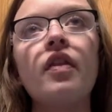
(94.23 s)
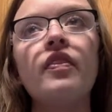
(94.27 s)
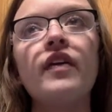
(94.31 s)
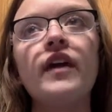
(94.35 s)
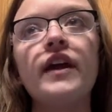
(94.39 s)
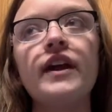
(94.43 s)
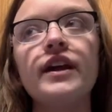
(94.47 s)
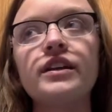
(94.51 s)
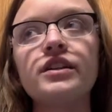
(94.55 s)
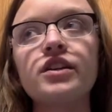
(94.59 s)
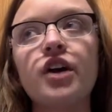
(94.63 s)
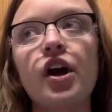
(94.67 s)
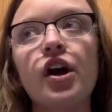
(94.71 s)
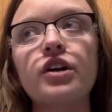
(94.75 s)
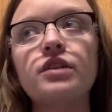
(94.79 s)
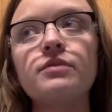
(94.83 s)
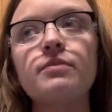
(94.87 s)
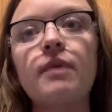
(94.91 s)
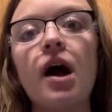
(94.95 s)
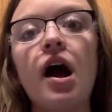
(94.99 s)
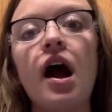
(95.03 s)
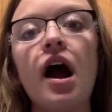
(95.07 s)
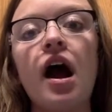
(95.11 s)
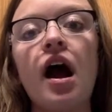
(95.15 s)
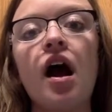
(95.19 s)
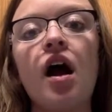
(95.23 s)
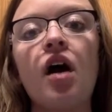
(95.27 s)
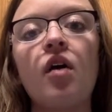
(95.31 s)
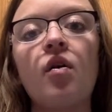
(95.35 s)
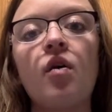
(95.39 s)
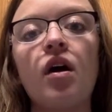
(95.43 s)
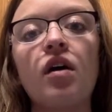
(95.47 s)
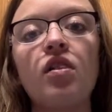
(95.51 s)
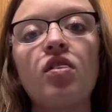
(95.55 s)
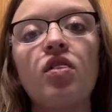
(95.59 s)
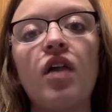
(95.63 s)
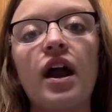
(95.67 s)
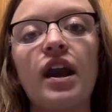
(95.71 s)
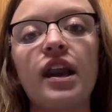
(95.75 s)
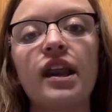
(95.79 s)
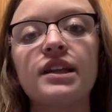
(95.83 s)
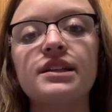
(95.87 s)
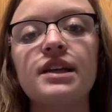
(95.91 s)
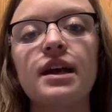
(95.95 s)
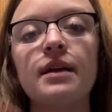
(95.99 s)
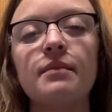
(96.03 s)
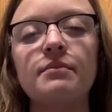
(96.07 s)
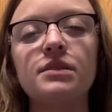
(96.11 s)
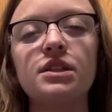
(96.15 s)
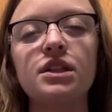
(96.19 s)
They talked about how a lot of the
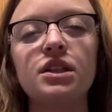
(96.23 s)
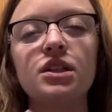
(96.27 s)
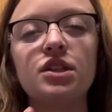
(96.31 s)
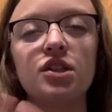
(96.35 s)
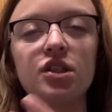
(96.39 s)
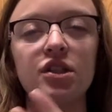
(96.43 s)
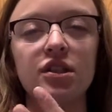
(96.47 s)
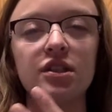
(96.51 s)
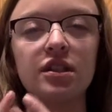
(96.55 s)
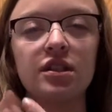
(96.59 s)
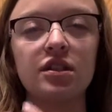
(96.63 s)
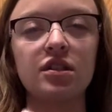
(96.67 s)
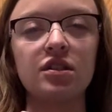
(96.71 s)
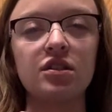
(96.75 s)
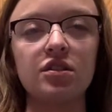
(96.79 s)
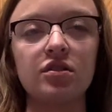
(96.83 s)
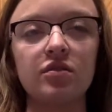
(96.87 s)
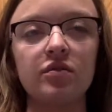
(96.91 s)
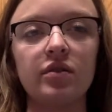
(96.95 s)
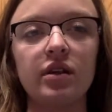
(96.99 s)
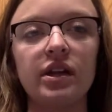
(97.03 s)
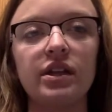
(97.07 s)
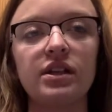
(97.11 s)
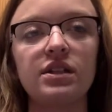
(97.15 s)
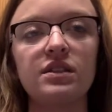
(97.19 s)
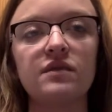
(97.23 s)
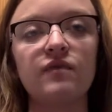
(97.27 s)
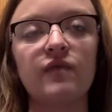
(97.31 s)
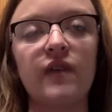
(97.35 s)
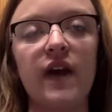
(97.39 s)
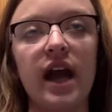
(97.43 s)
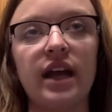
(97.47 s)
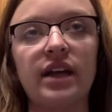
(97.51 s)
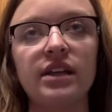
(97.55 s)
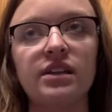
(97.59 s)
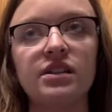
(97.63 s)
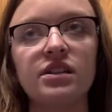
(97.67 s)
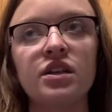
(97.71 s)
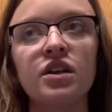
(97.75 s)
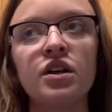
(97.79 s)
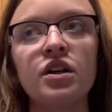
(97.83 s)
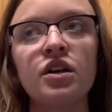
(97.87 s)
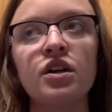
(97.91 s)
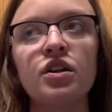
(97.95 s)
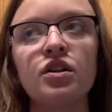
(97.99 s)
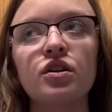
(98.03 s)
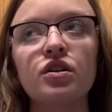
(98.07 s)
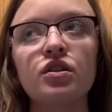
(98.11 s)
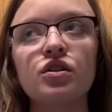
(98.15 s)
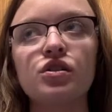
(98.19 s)
time teachers and students find
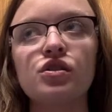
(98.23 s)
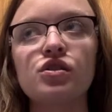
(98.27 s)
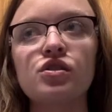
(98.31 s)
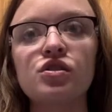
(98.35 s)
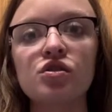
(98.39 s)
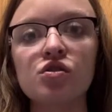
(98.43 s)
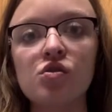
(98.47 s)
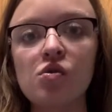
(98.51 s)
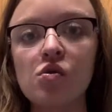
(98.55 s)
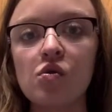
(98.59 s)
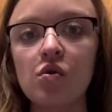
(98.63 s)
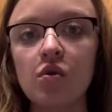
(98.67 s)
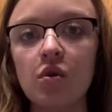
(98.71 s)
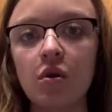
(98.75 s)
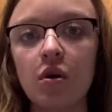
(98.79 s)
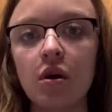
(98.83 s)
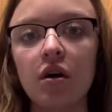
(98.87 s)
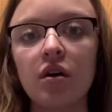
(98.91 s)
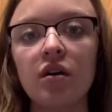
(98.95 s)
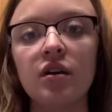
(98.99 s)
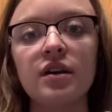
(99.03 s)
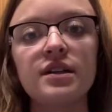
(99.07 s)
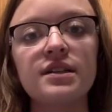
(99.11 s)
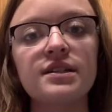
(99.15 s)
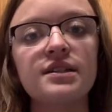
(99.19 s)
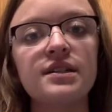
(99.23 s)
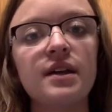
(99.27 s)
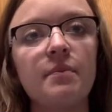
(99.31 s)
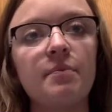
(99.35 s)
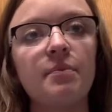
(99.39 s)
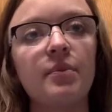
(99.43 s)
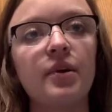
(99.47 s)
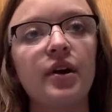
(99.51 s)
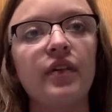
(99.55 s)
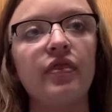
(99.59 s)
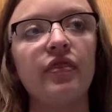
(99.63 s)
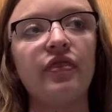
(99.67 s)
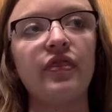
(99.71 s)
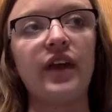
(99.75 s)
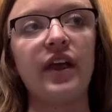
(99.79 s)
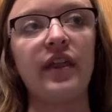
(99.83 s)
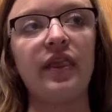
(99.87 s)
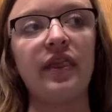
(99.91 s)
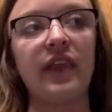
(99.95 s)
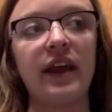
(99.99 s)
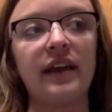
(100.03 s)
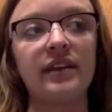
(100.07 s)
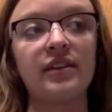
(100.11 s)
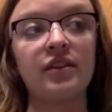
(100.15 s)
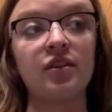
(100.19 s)
school separate
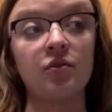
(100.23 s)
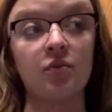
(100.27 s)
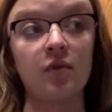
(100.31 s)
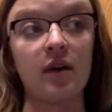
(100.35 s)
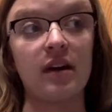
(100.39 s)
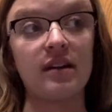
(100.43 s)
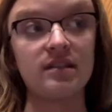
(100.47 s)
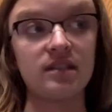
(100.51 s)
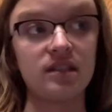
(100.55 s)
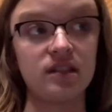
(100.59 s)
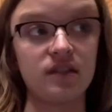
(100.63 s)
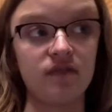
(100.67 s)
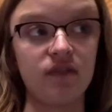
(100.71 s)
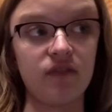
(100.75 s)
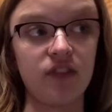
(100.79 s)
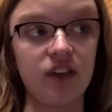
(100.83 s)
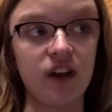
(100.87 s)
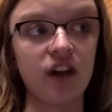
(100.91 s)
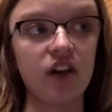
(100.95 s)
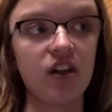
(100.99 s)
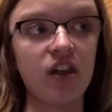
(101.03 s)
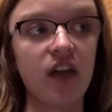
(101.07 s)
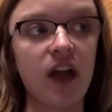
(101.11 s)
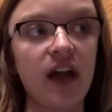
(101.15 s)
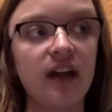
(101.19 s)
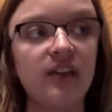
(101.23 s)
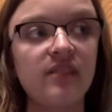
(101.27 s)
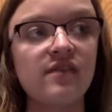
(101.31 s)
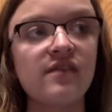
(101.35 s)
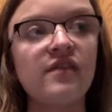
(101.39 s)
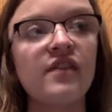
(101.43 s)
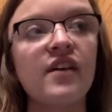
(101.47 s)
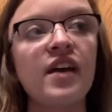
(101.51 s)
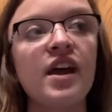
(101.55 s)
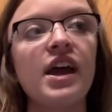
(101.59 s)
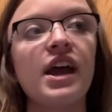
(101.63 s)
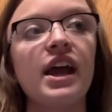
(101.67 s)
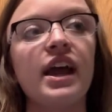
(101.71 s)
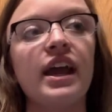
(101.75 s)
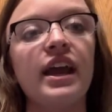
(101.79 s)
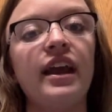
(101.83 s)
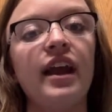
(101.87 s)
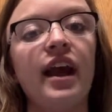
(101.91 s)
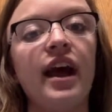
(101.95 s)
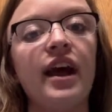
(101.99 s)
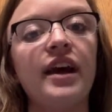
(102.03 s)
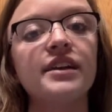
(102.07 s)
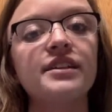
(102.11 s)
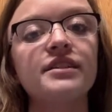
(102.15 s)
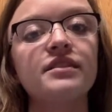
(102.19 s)
than like the rest of their life,
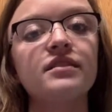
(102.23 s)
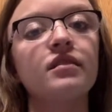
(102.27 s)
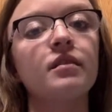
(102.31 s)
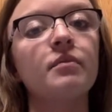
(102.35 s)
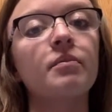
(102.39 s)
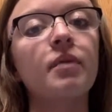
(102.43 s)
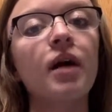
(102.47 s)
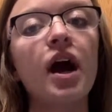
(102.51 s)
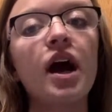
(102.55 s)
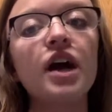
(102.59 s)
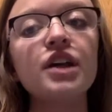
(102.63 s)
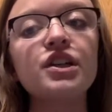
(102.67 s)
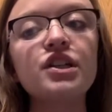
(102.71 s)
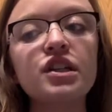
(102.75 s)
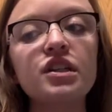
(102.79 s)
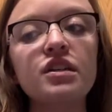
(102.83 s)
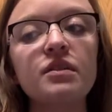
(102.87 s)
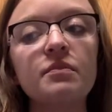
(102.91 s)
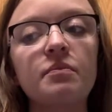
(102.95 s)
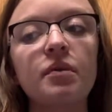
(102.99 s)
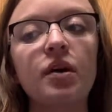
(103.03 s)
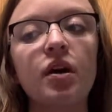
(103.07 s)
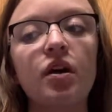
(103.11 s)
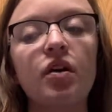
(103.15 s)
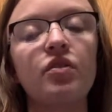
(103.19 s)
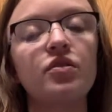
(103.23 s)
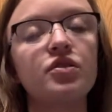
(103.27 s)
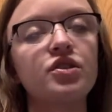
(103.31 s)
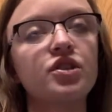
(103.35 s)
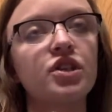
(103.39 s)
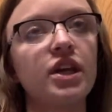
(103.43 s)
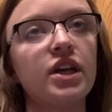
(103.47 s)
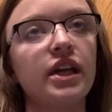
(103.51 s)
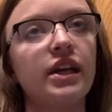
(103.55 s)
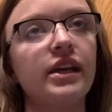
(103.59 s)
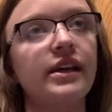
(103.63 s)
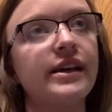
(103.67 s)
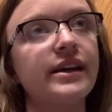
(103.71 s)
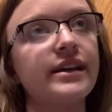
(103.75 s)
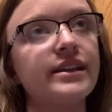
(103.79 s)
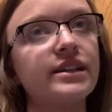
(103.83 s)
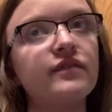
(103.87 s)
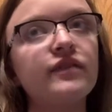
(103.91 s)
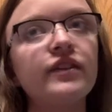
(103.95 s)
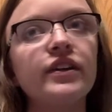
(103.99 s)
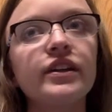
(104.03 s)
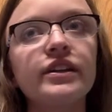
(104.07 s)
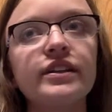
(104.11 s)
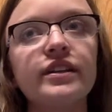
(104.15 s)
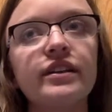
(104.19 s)
and the project approach and
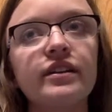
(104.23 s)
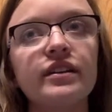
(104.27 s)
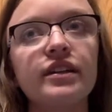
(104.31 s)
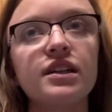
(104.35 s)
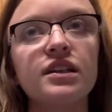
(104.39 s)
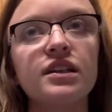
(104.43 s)
field